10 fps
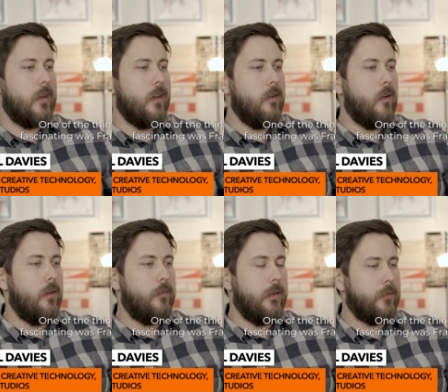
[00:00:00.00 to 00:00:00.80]
that
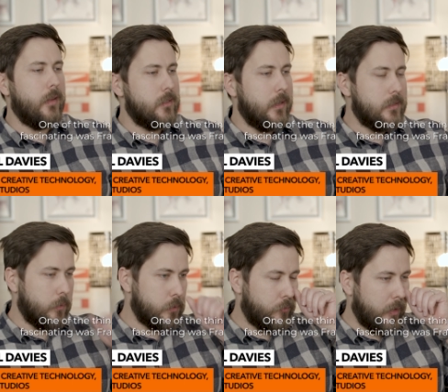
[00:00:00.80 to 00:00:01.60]
I found
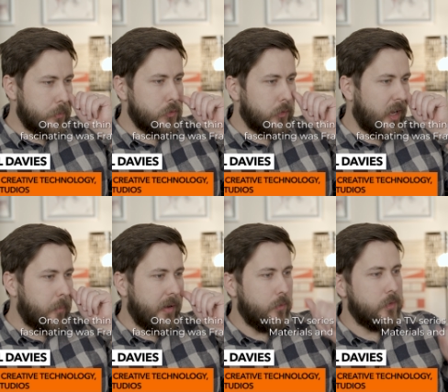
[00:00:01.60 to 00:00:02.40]
fascinating was Framestore
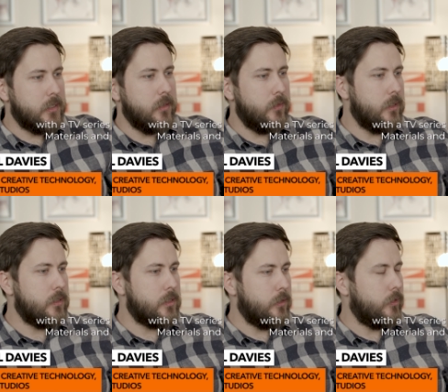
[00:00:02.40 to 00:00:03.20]
came out with a TV
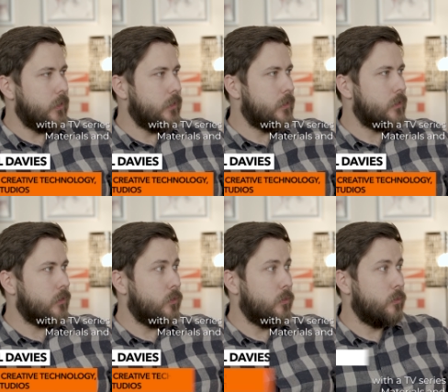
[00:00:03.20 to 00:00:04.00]
series
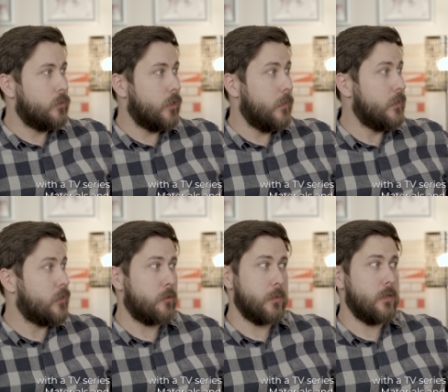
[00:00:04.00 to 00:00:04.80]
called His
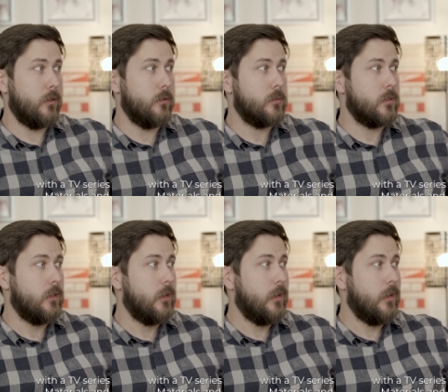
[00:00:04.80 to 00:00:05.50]
Dark Materials.